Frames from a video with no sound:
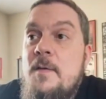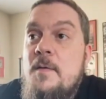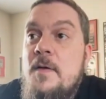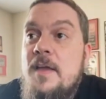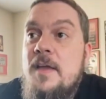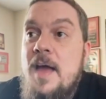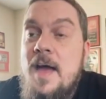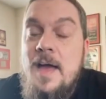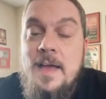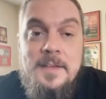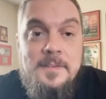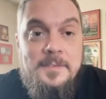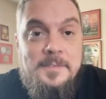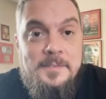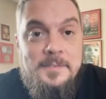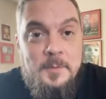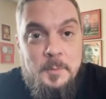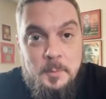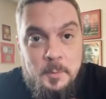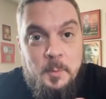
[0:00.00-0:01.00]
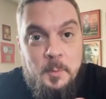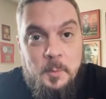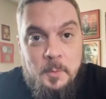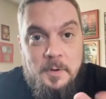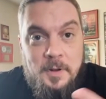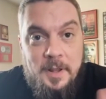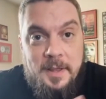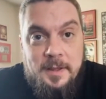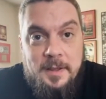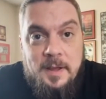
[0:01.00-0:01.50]
guys who were
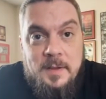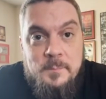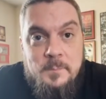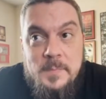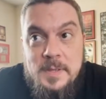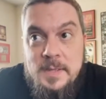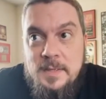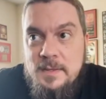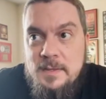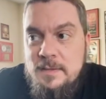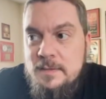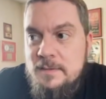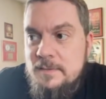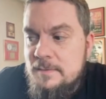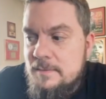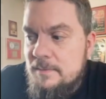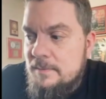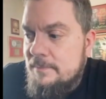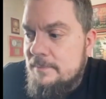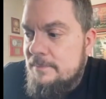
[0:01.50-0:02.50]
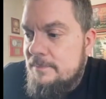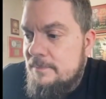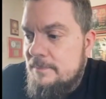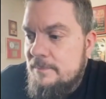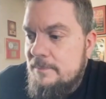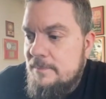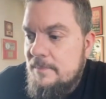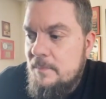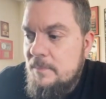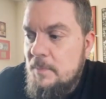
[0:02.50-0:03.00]
like me, and
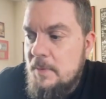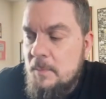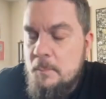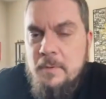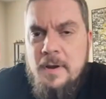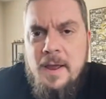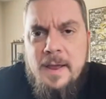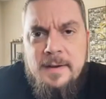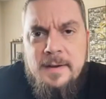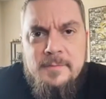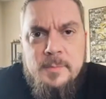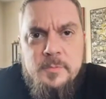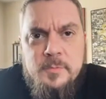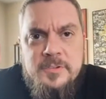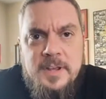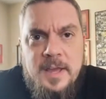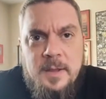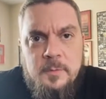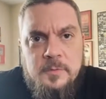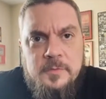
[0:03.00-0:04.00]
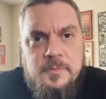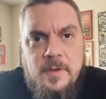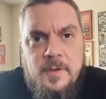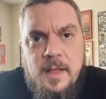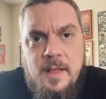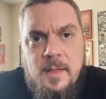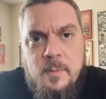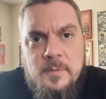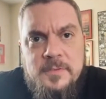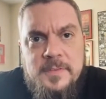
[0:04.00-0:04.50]
I think Brian from Shadows
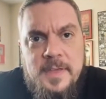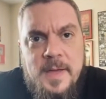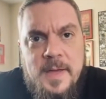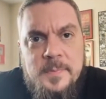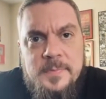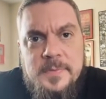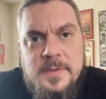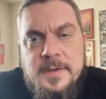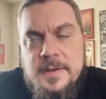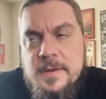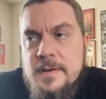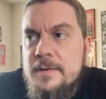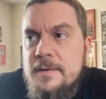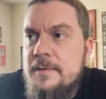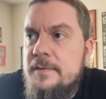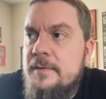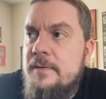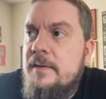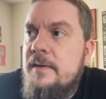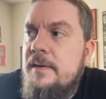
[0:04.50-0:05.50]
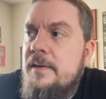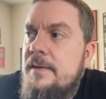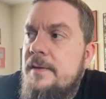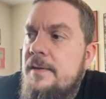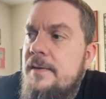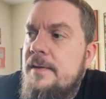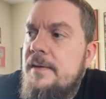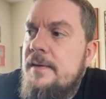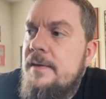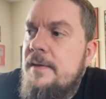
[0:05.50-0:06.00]
Fall was out there, and
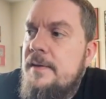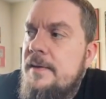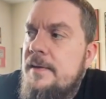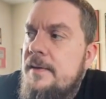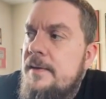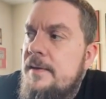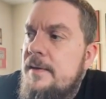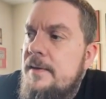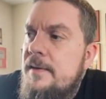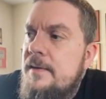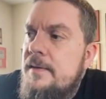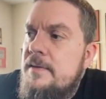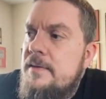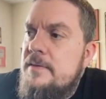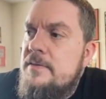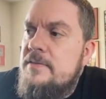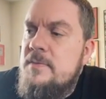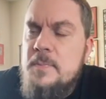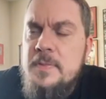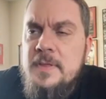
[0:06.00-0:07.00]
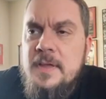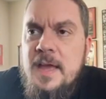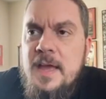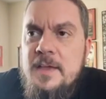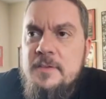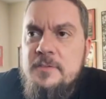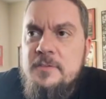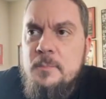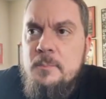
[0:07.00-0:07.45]
some of the guys from